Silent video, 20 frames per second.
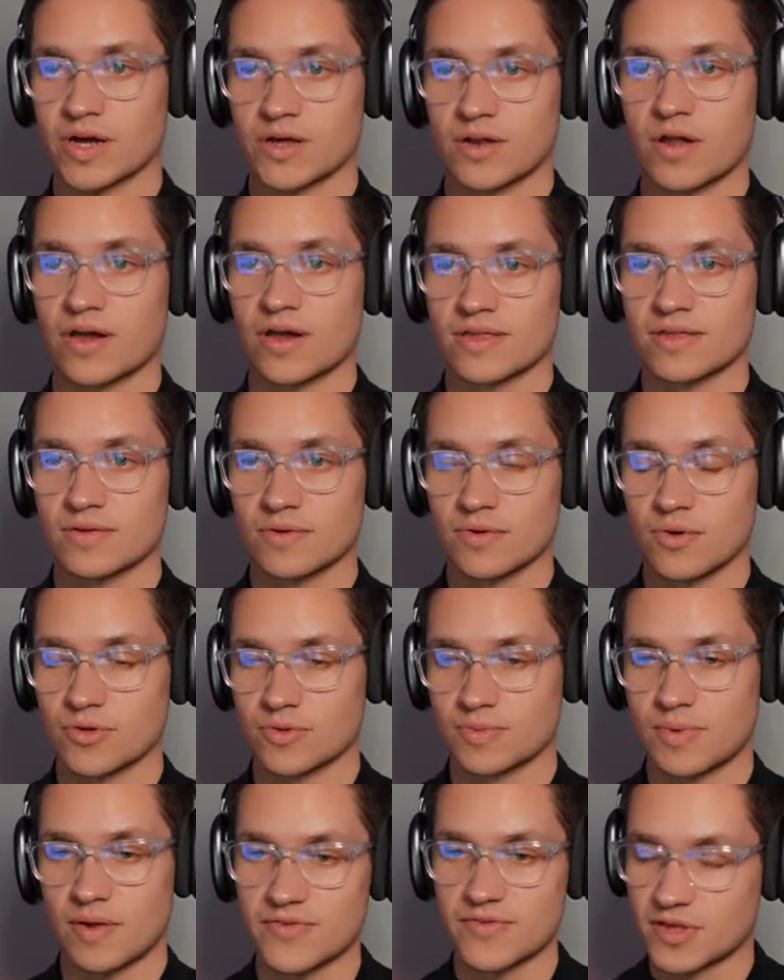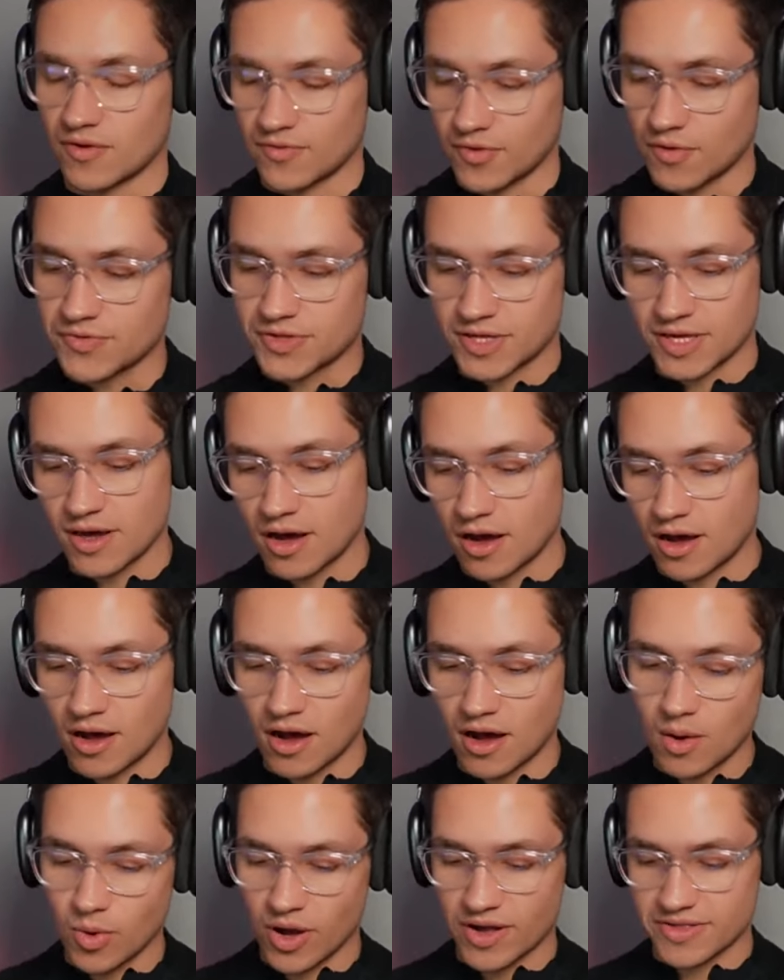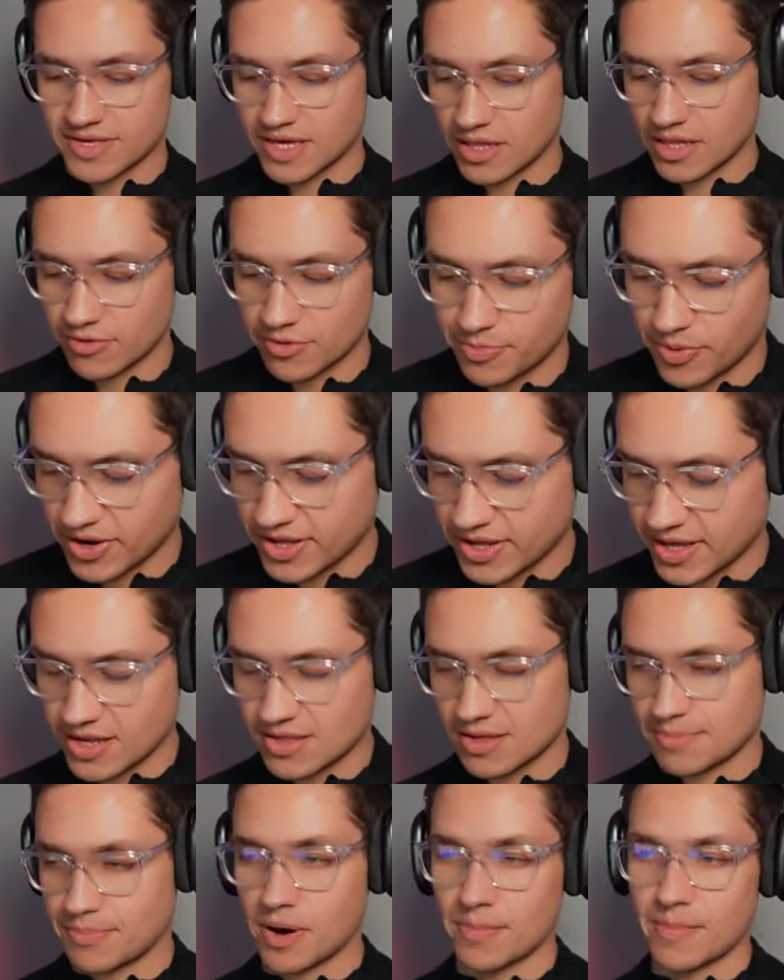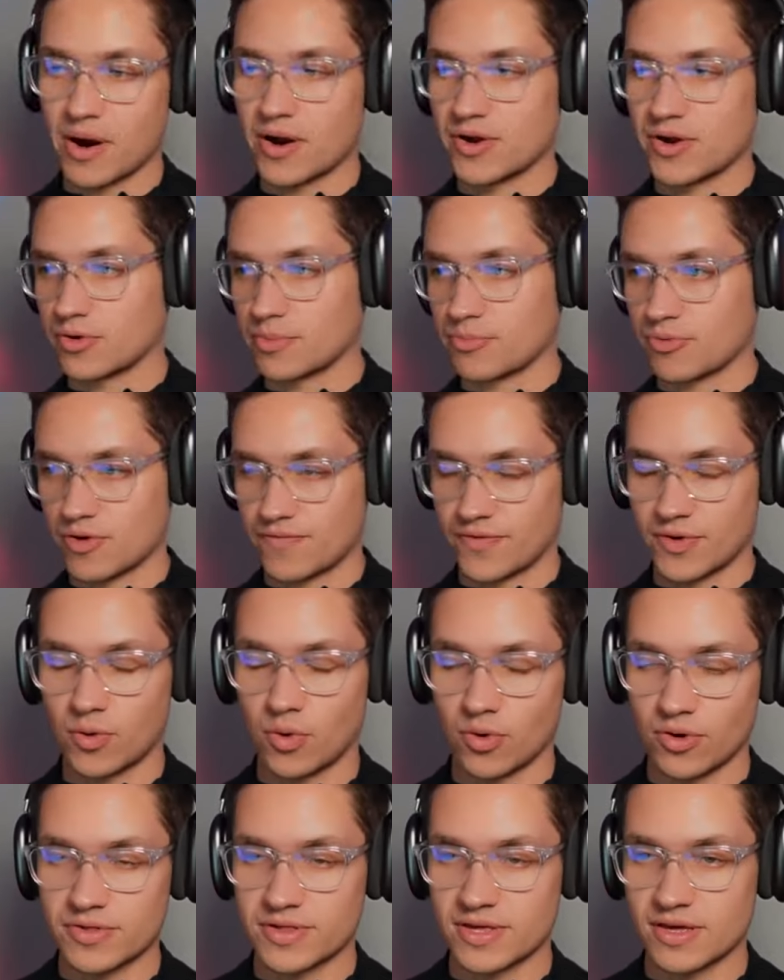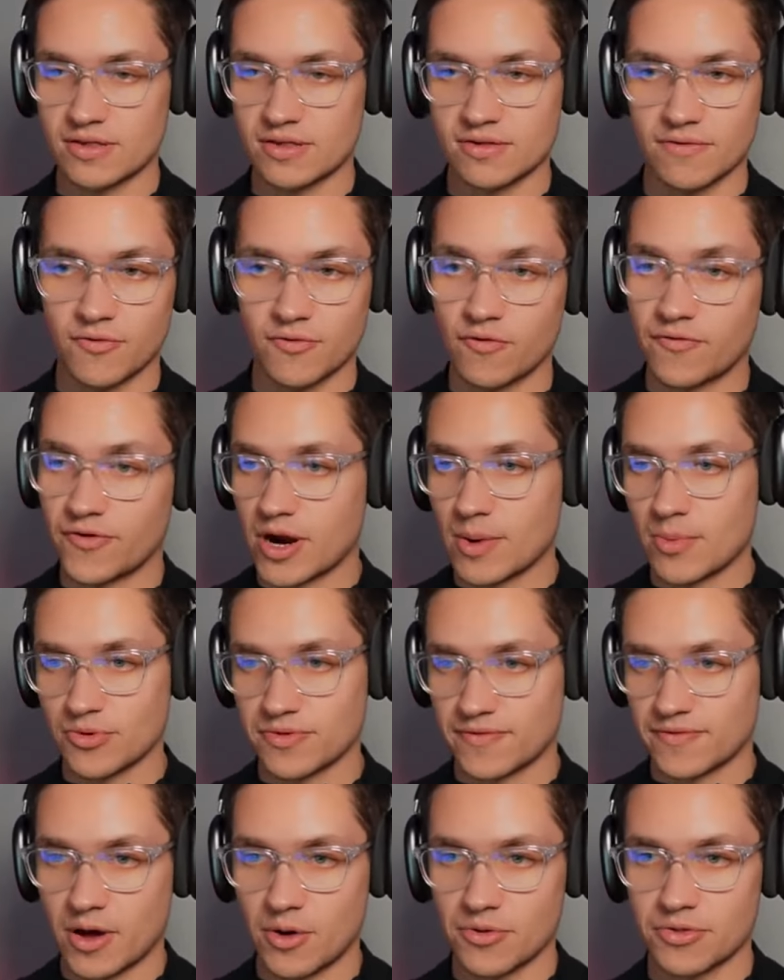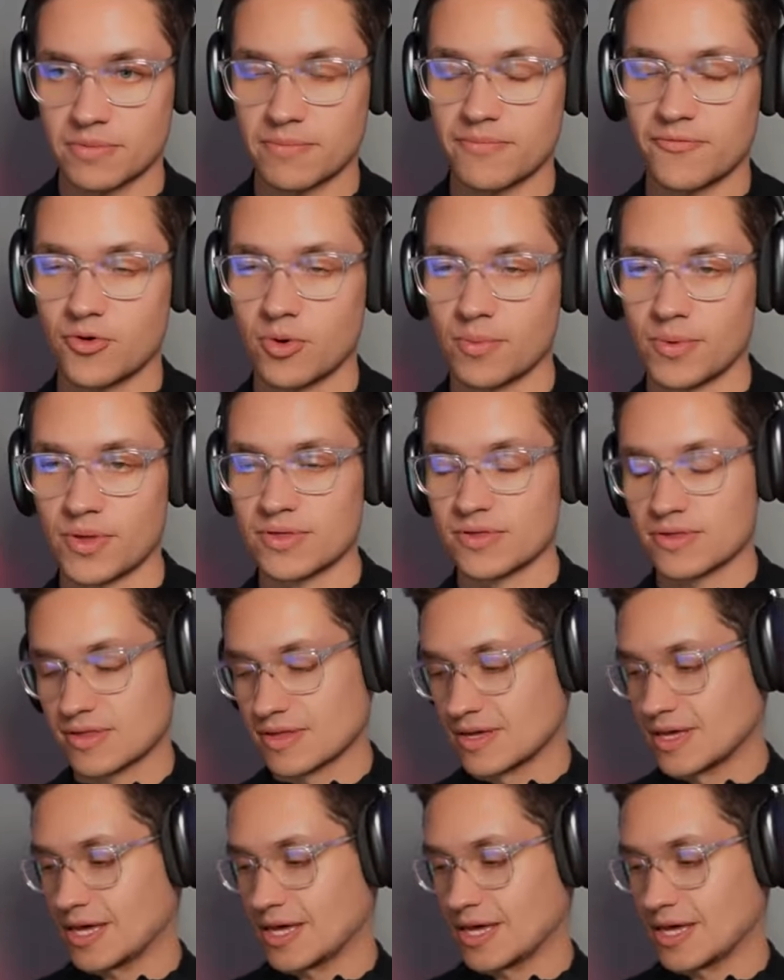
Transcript: nice. Awesome, lovely stuff. And obviously our, our work together is predicated primarily on improving qualities of, or variables of health and performance.